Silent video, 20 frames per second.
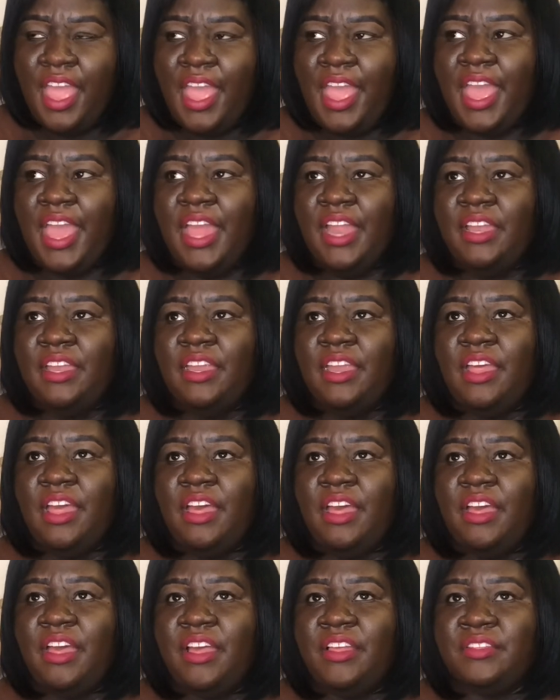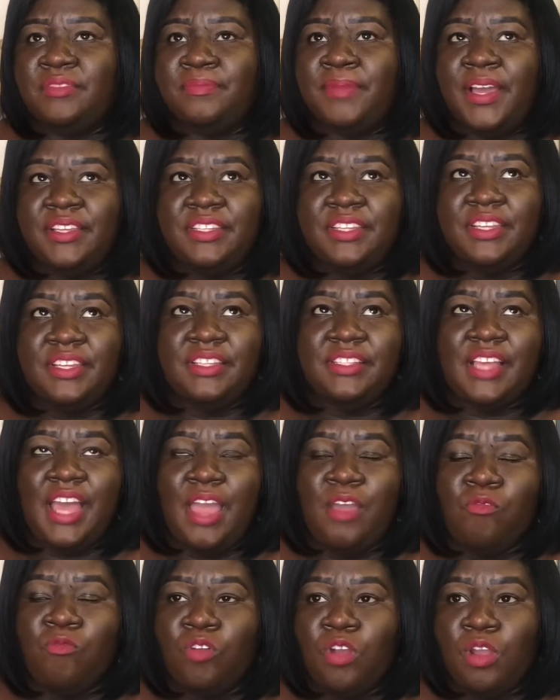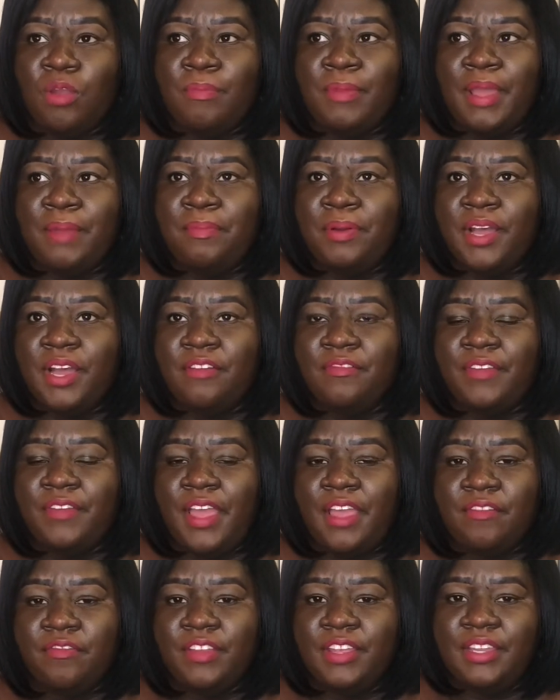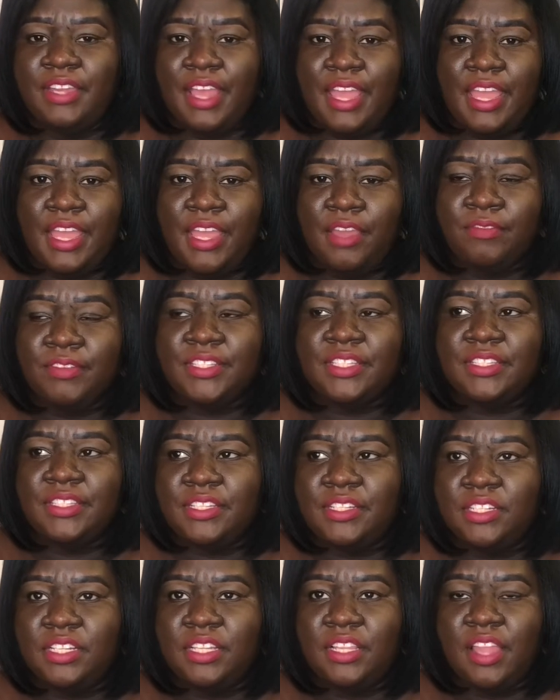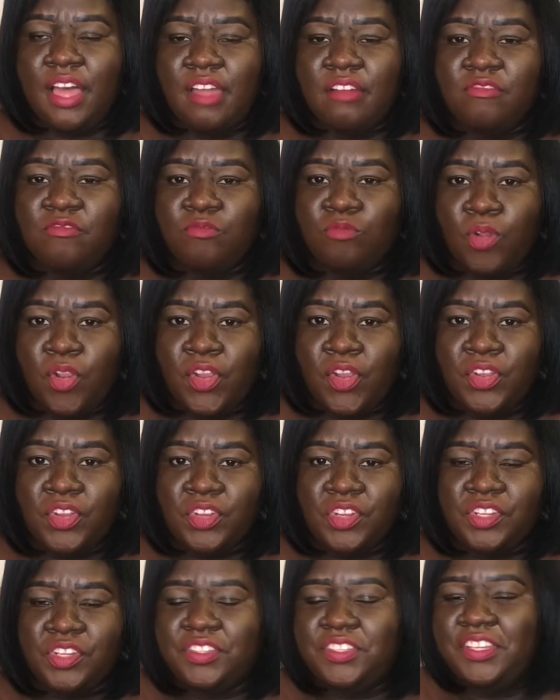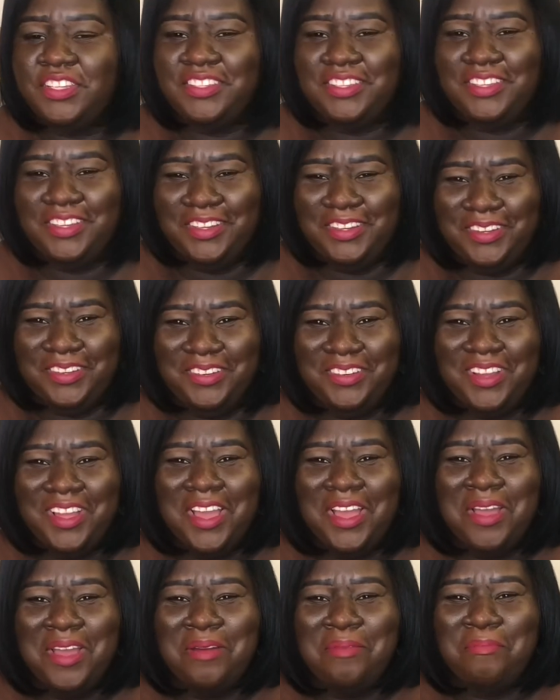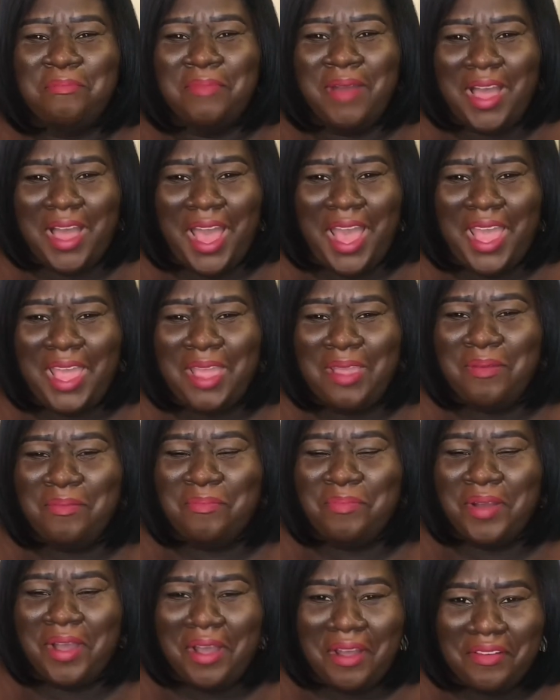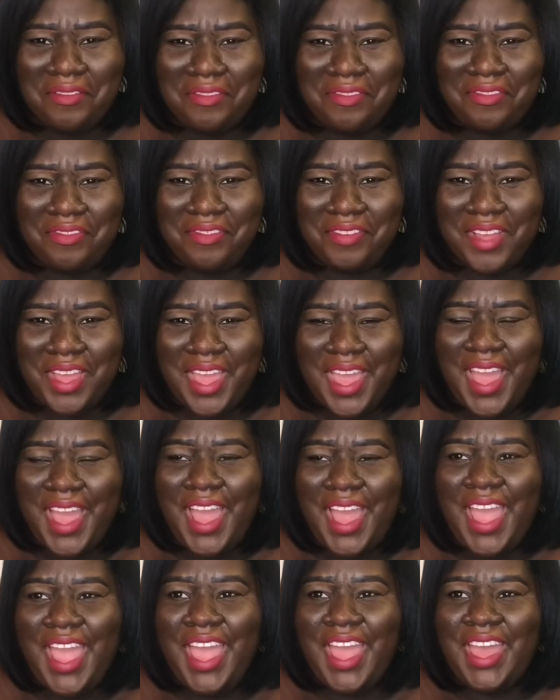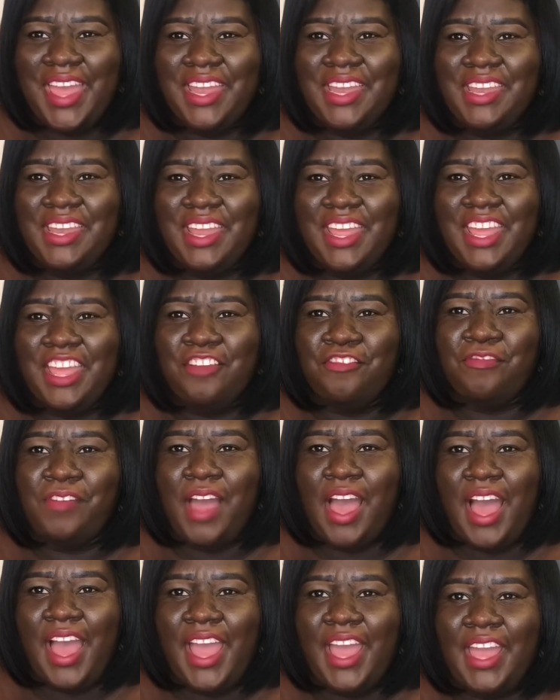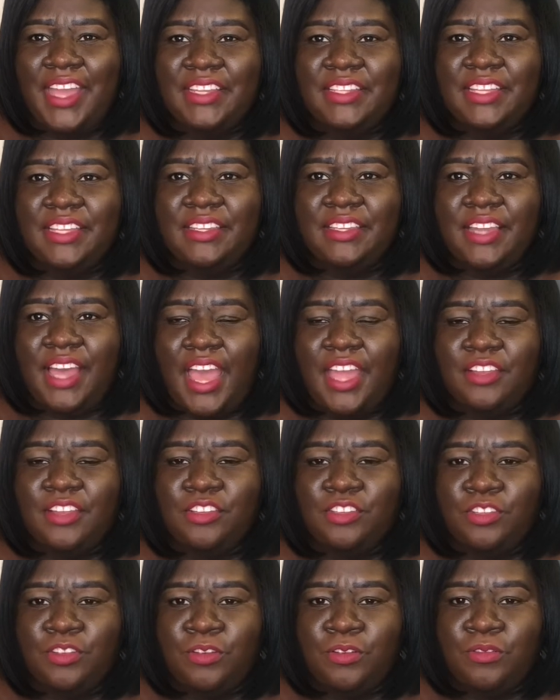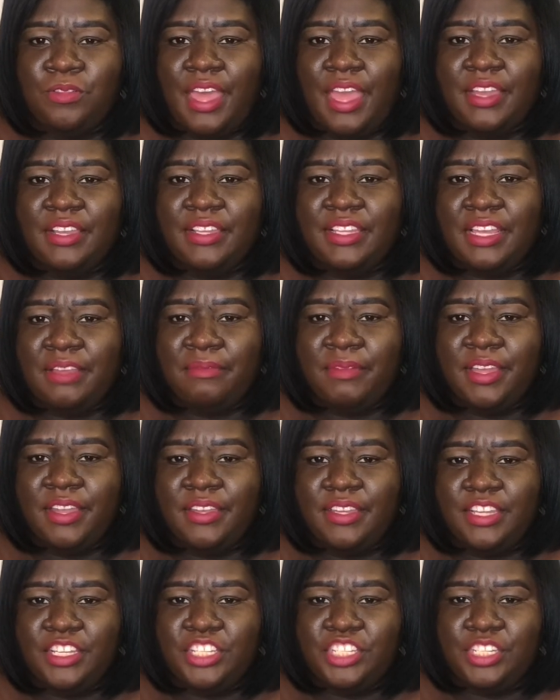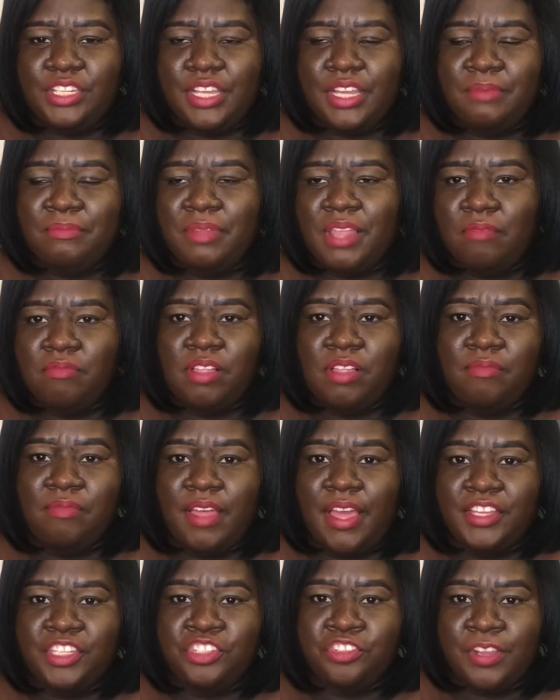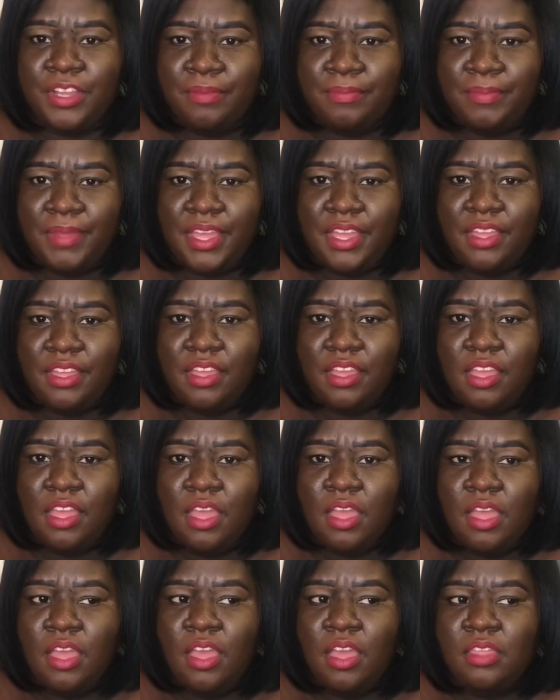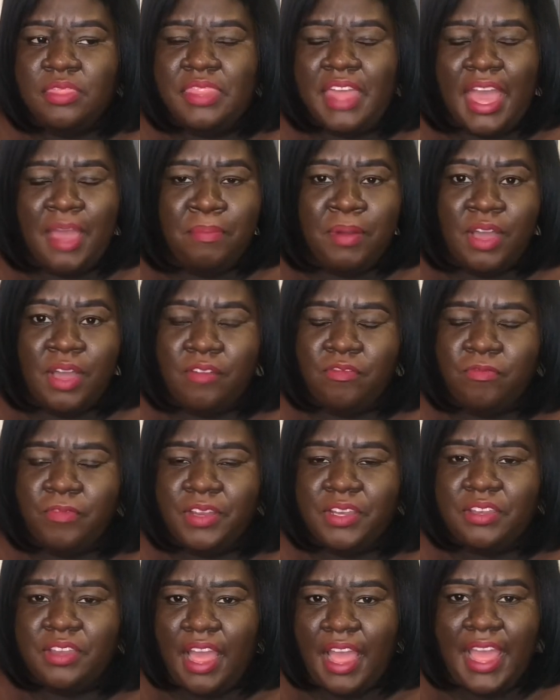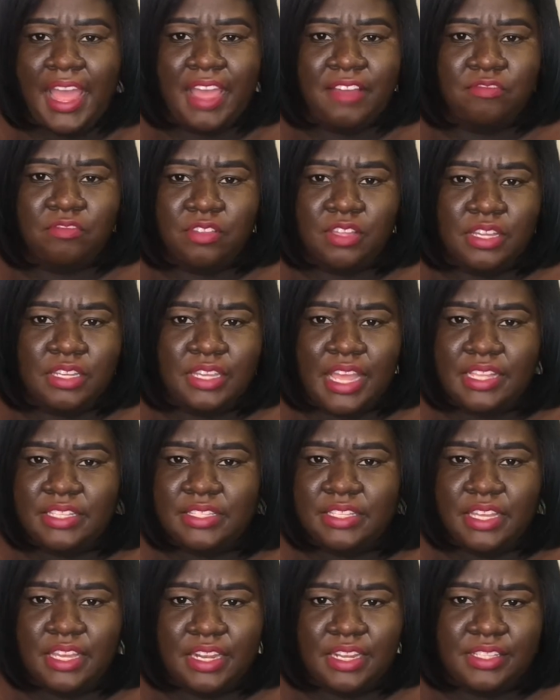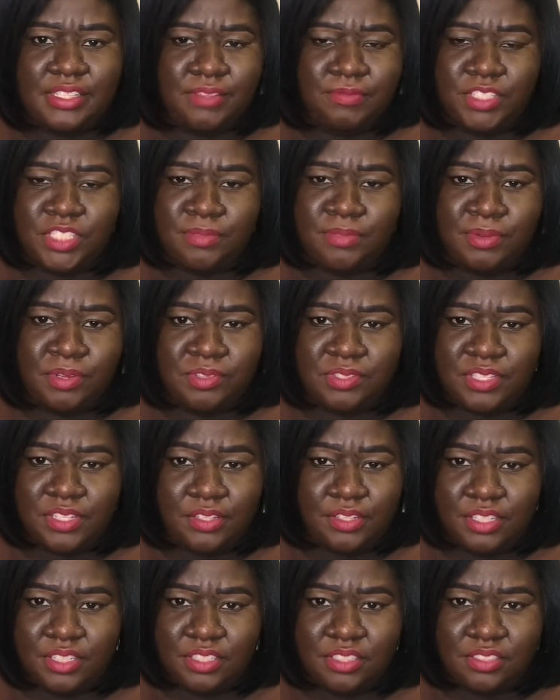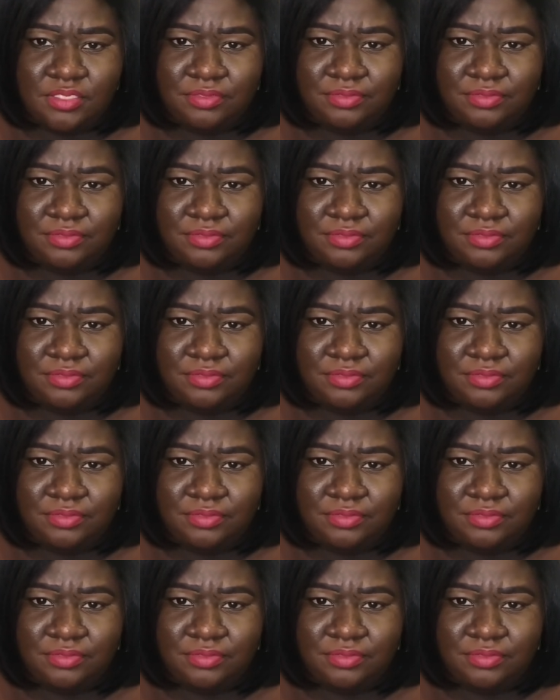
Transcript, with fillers: And as much as I wore my puff every day, it was still a lot of work to do my puff. And if I did not do that deep conditioning, blah, blah, blah treatment, that puff would not have looked as good as it was supposed to look.